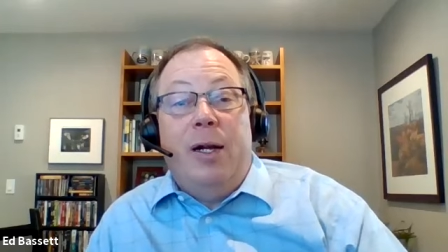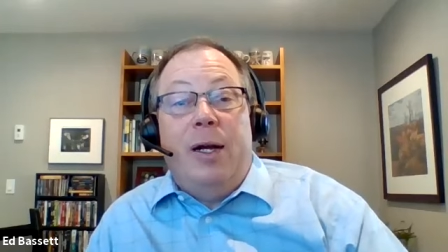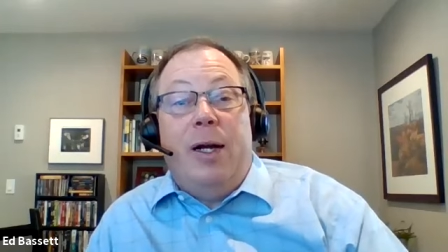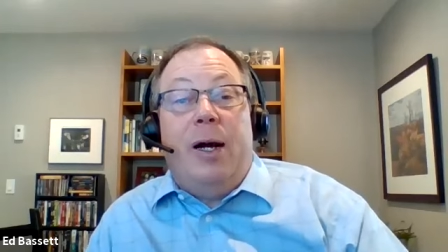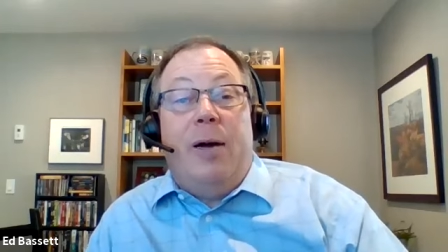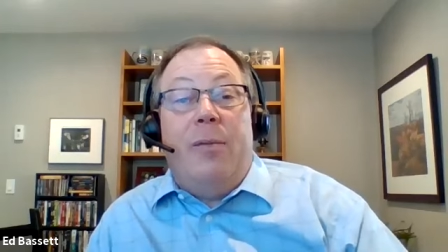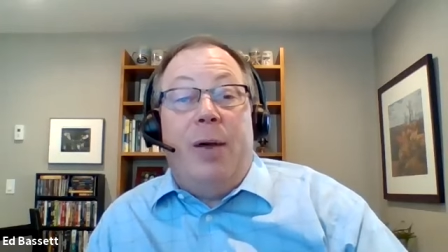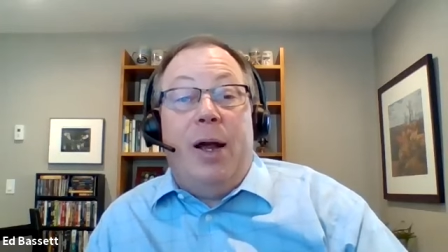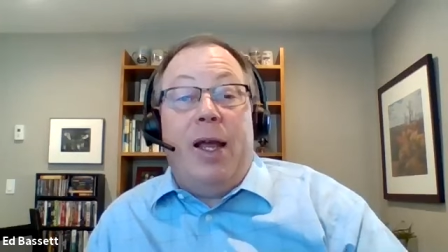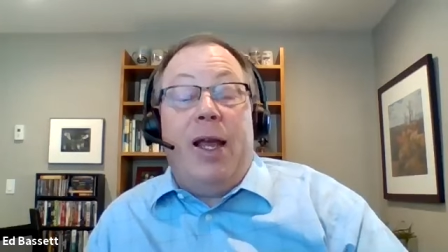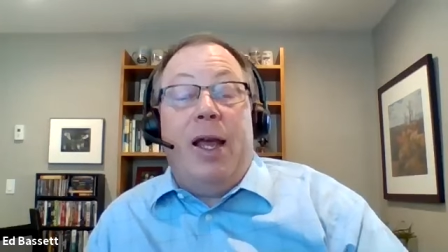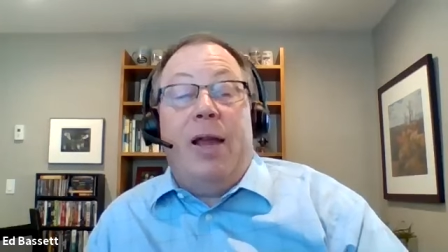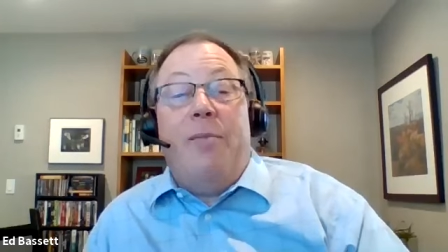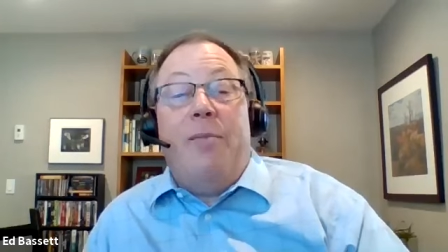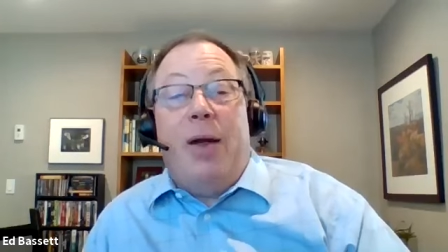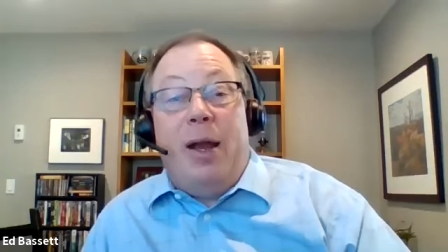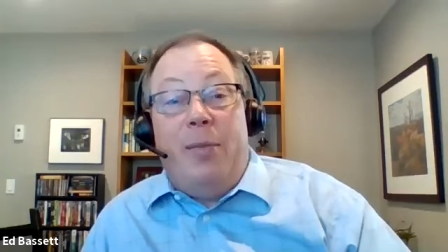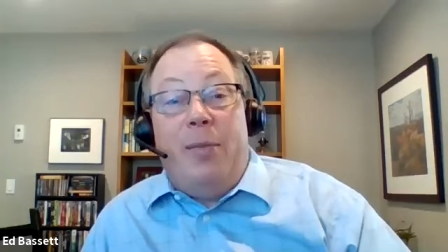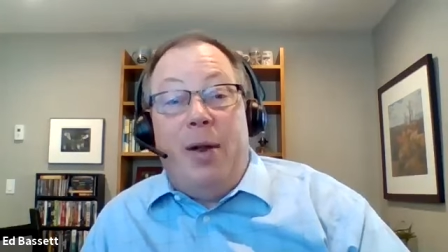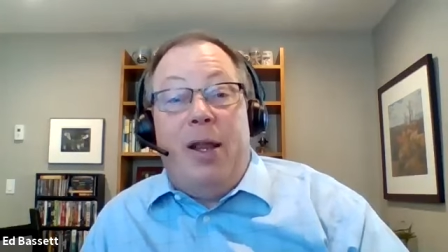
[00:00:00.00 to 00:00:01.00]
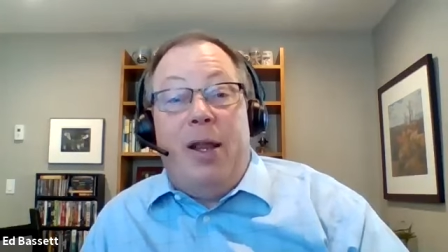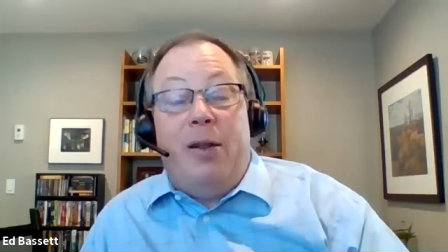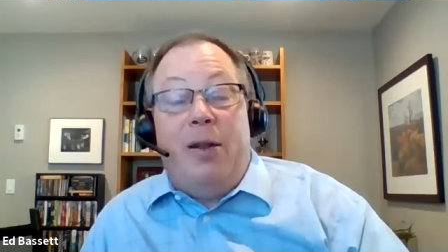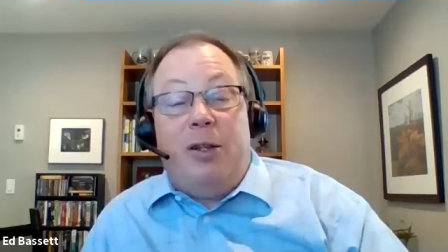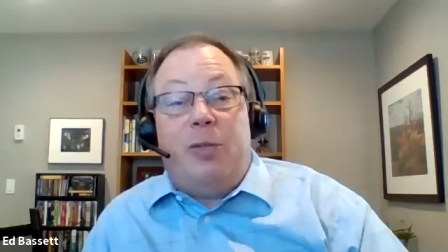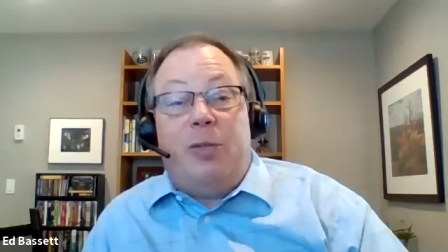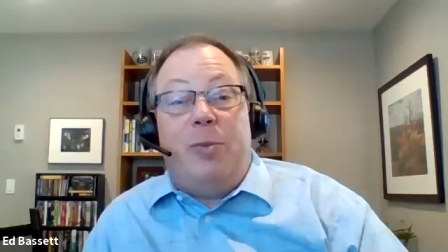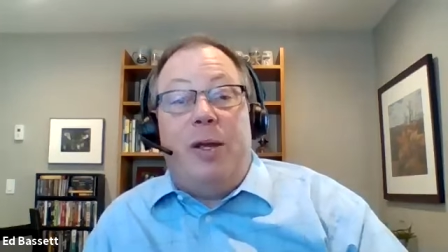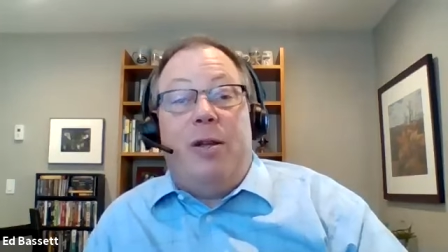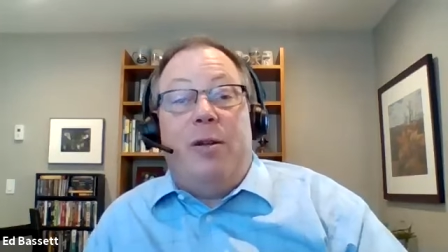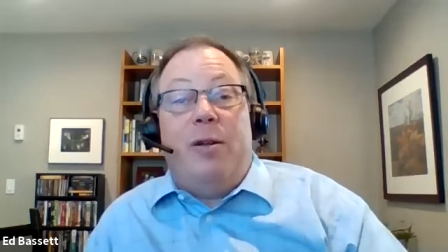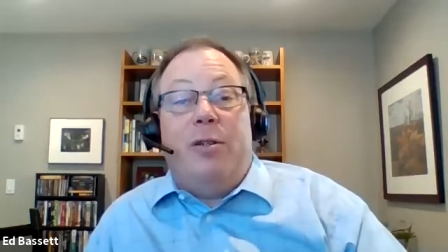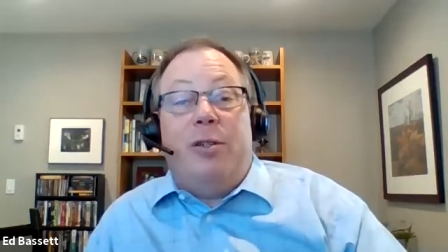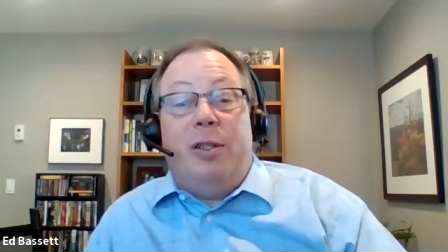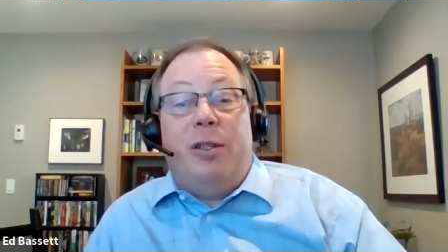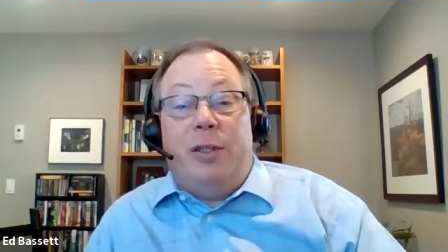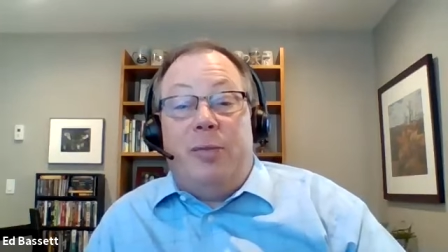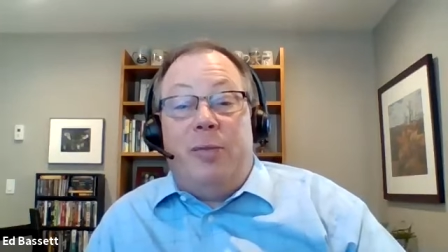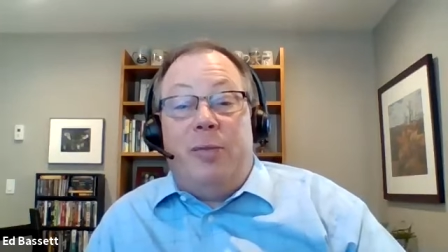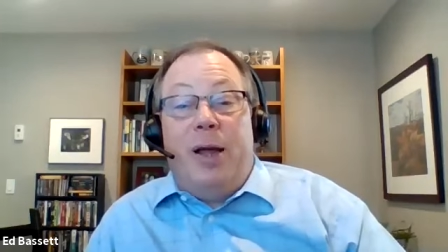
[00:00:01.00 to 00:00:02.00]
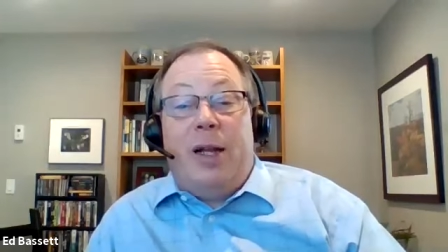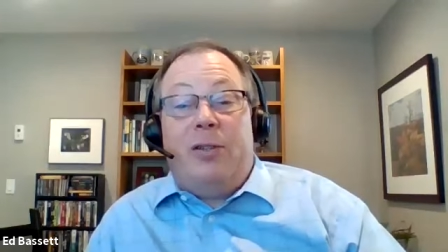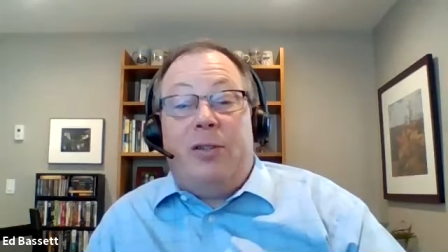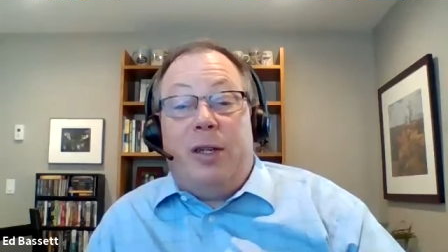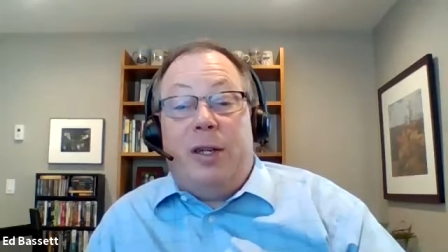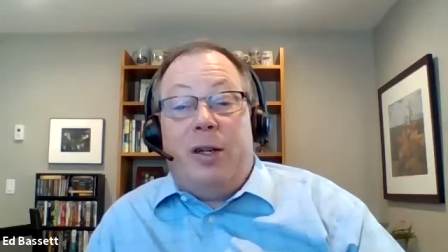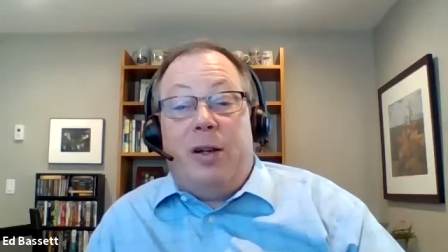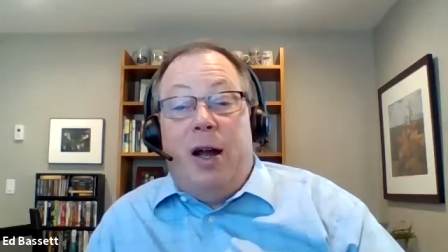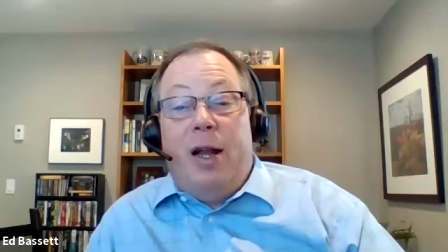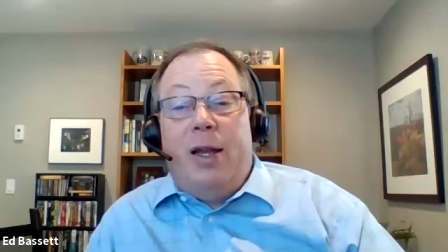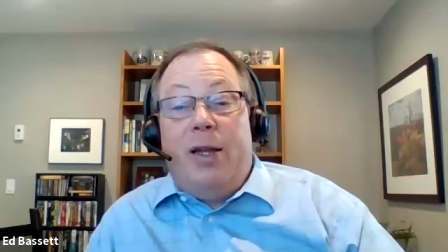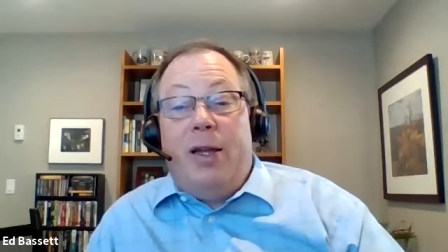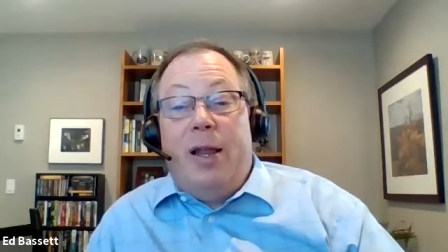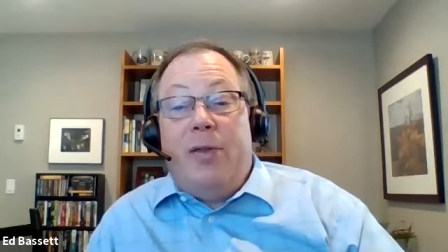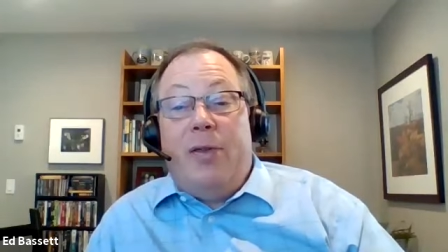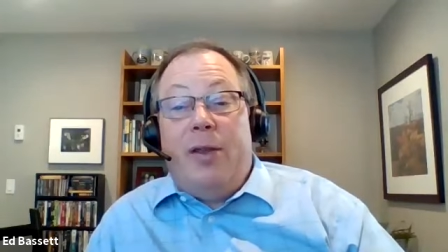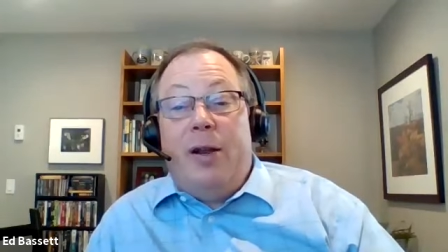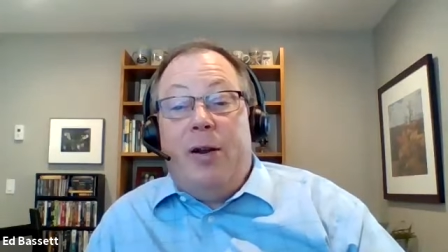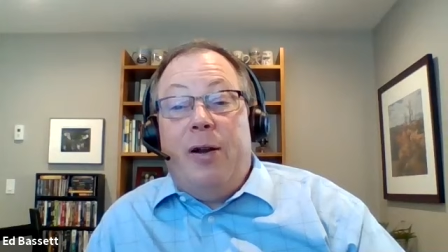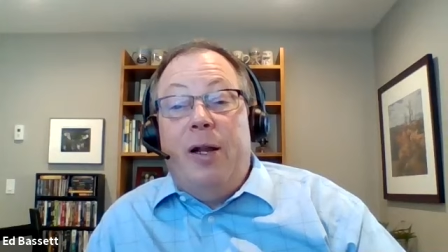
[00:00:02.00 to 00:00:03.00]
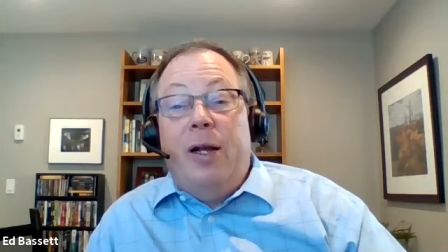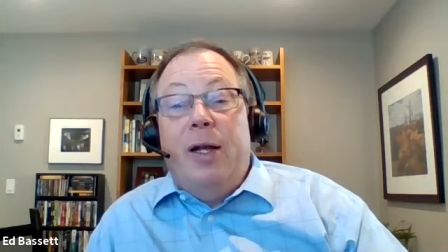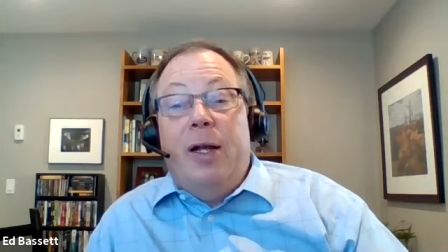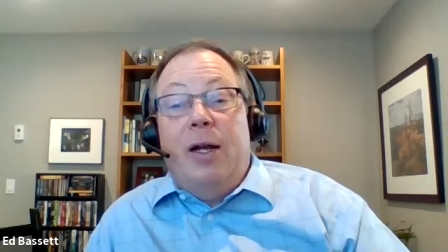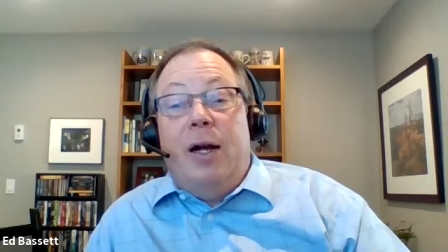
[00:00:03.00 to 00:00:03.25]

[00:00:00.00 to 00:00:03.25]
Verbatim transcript: Um, again, many, many good speakers and some excellent content there.